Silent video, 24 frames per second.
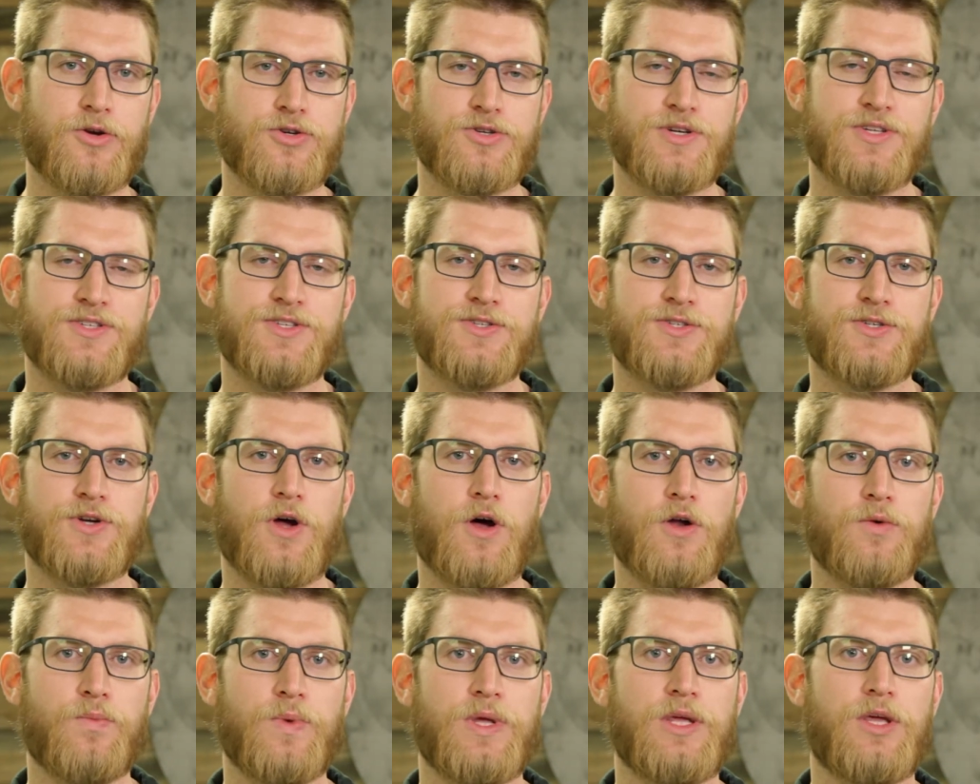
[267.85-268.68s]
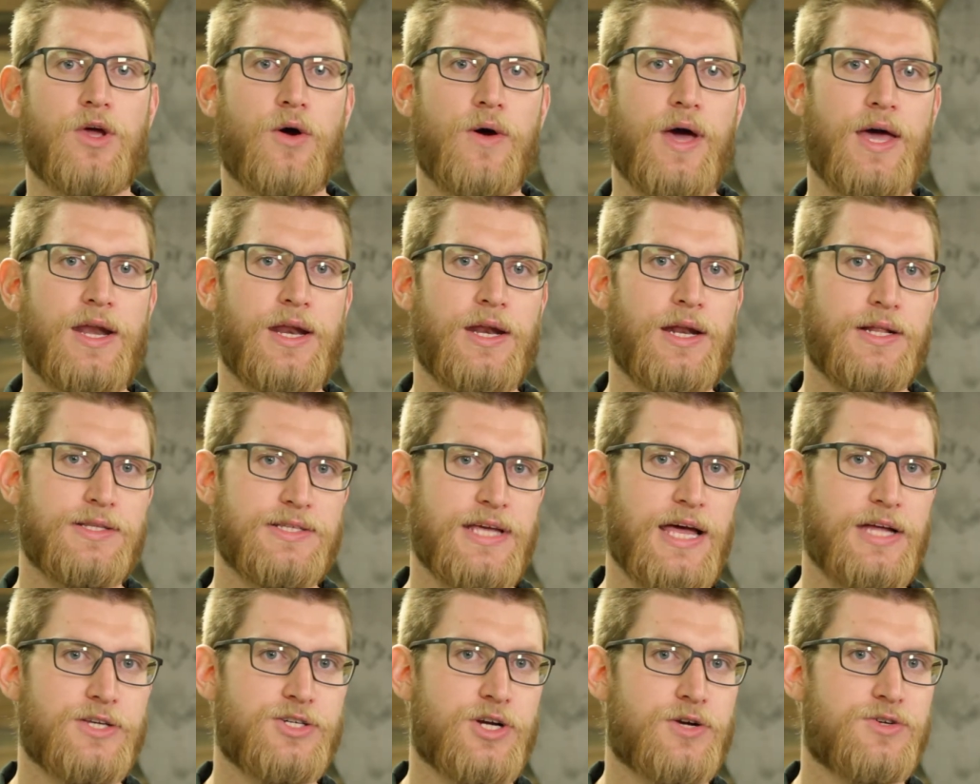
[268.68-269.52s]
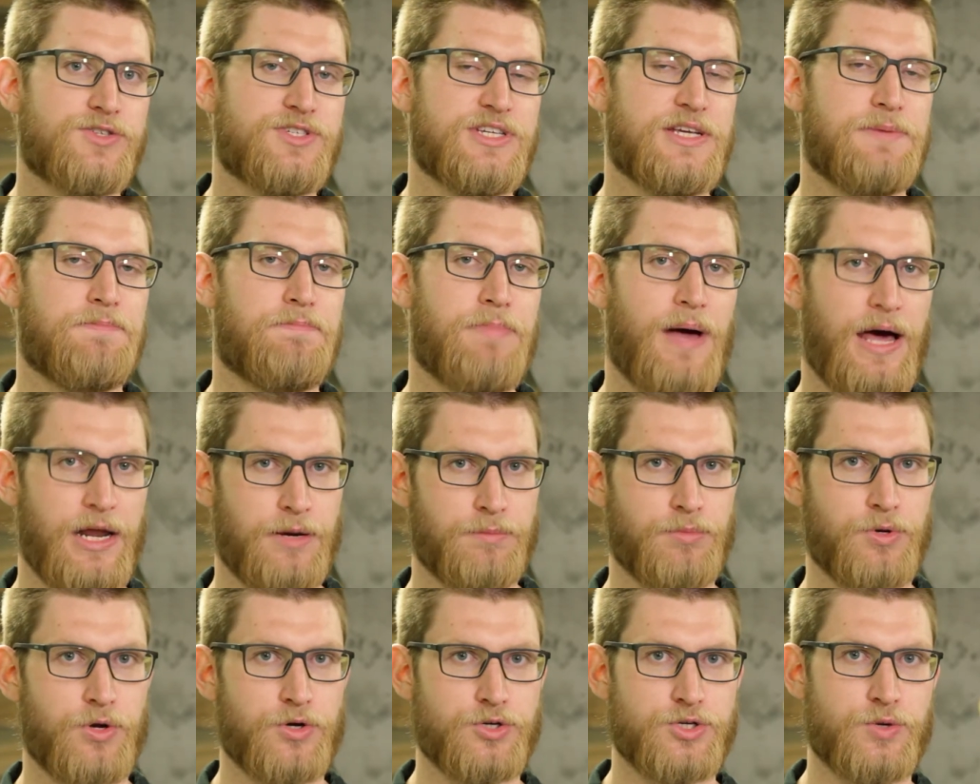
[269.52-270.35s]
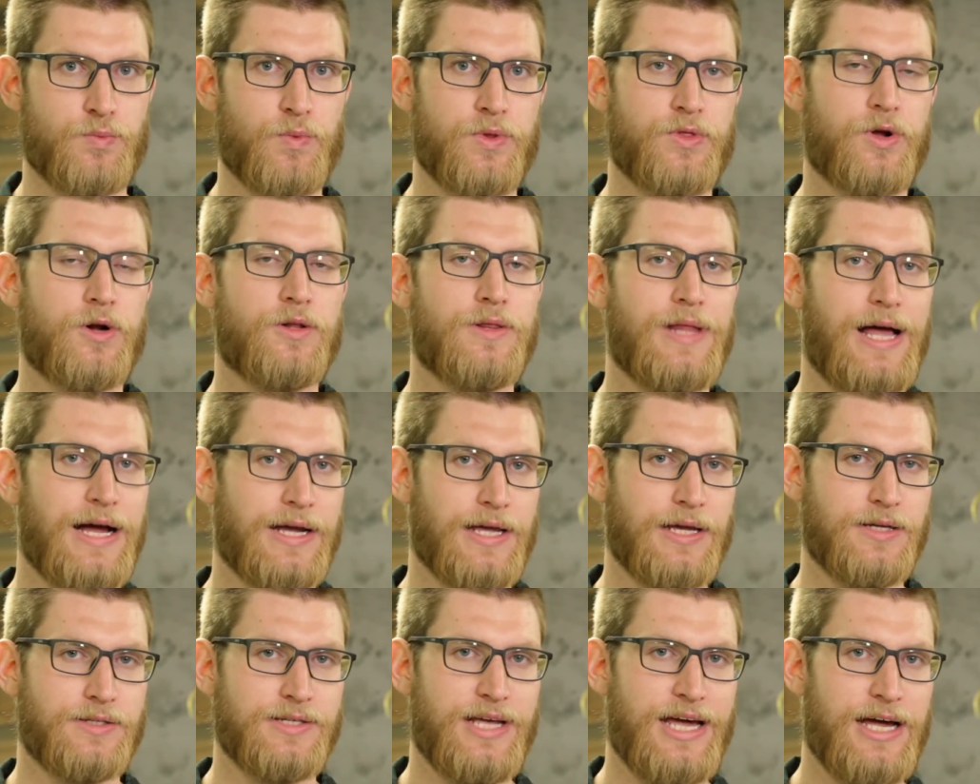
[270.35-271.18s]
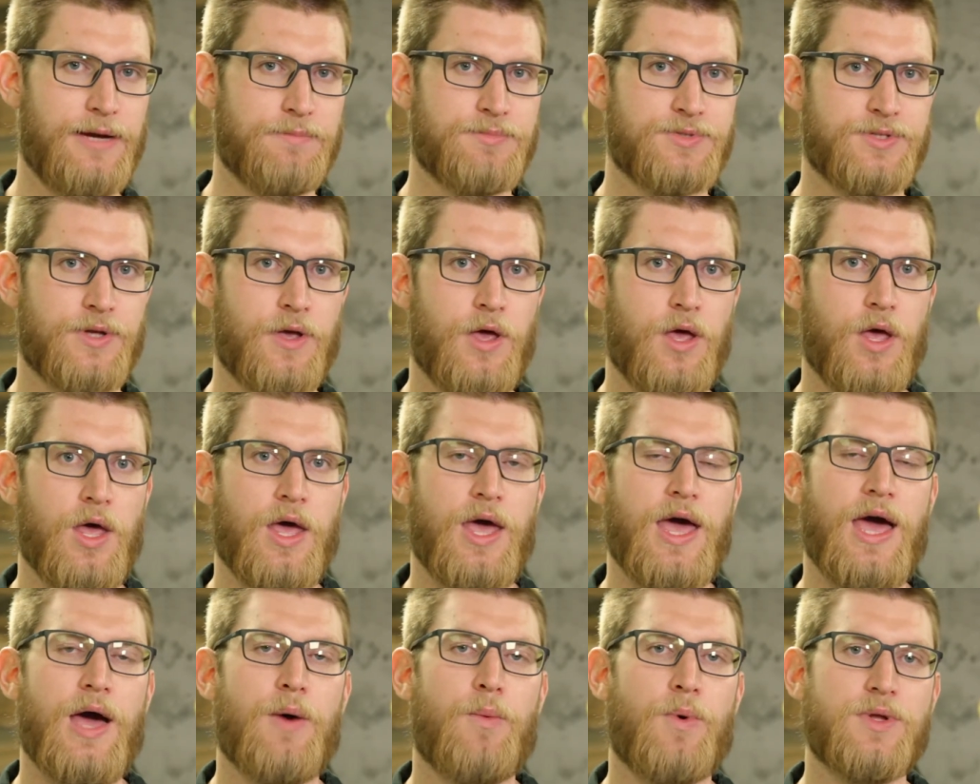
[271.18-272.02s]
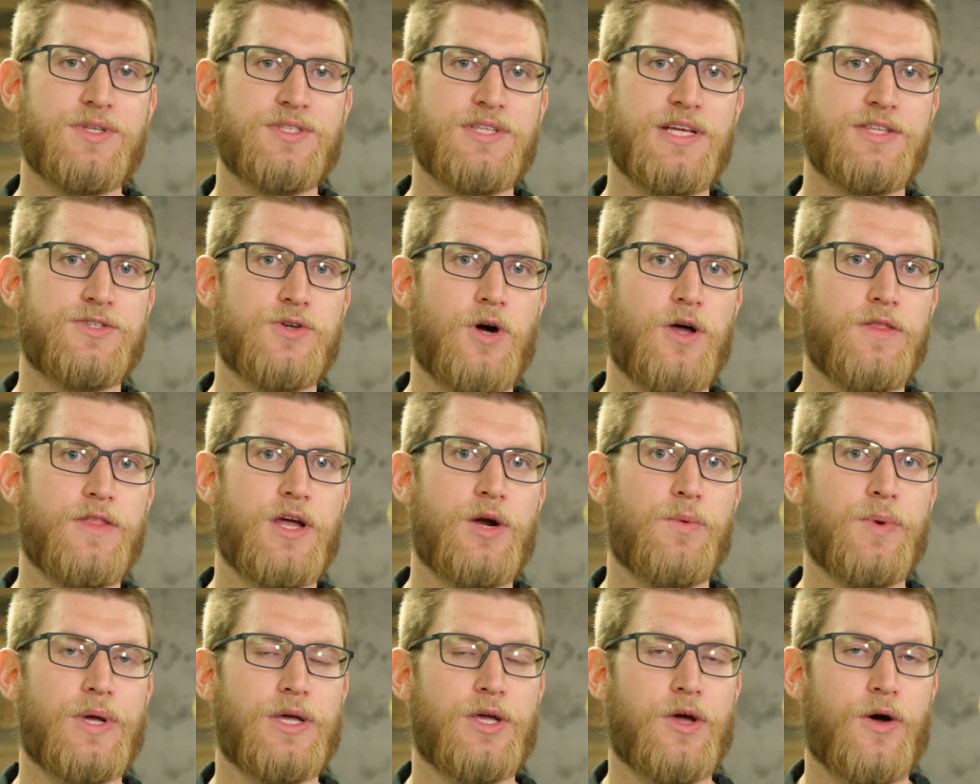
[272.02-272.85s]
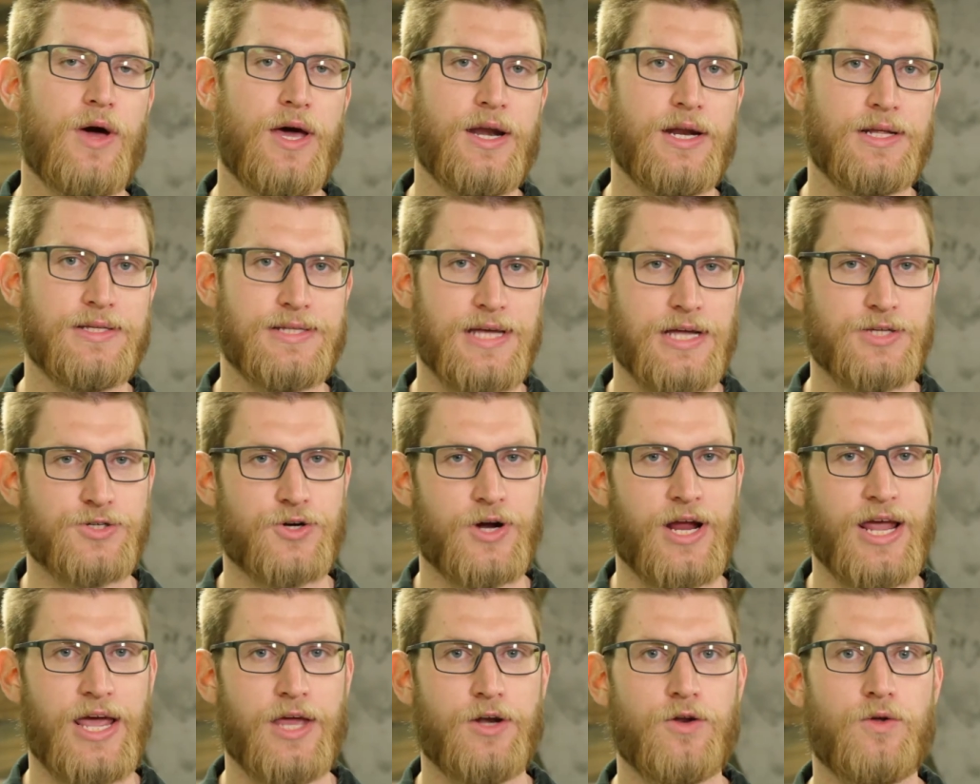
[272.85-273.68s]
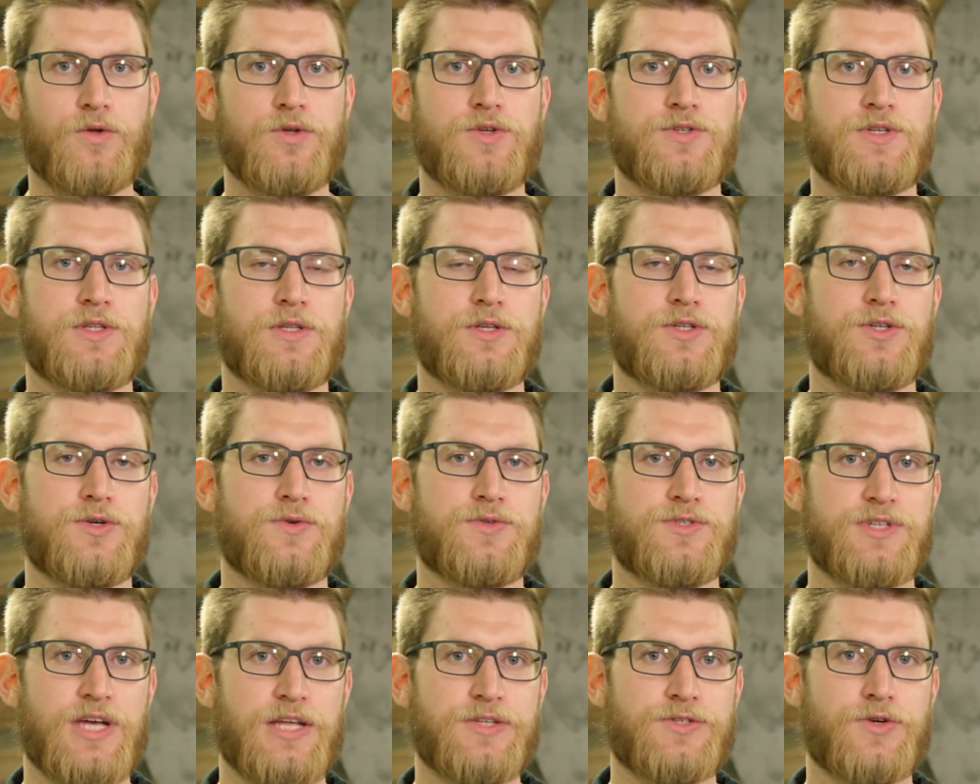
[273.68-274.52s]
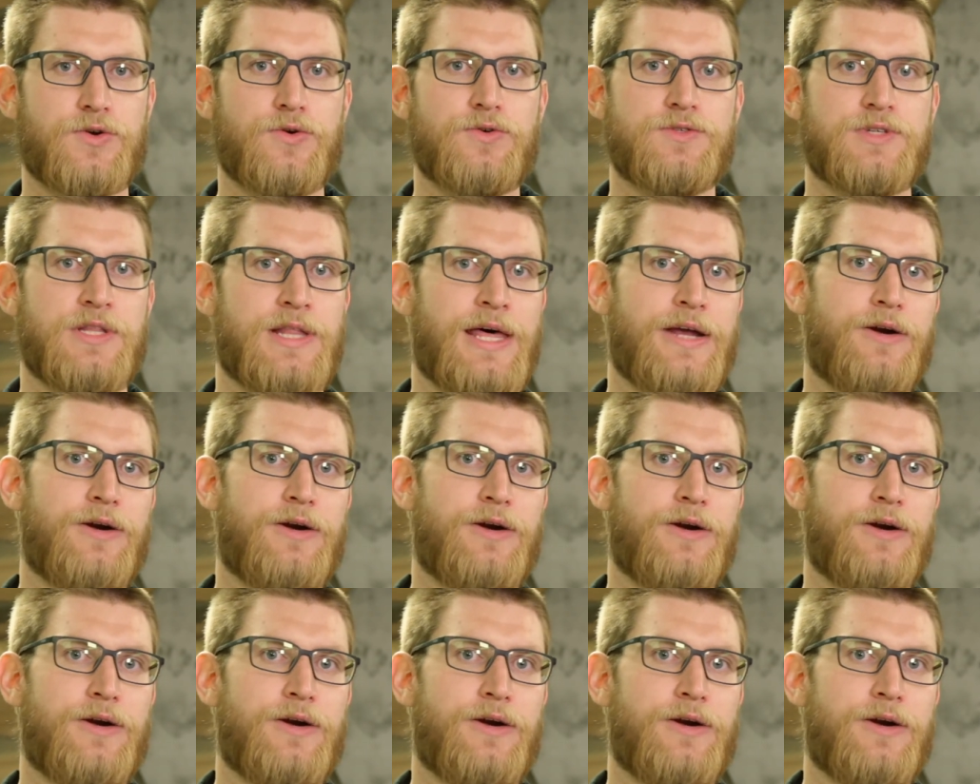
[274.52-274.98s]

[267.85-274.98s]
cushion is installed, we can go ahead and attach our seat bottom cushion with our locking tabs. Once that's on there, we can go ahead and attach our handle using the two set screws, and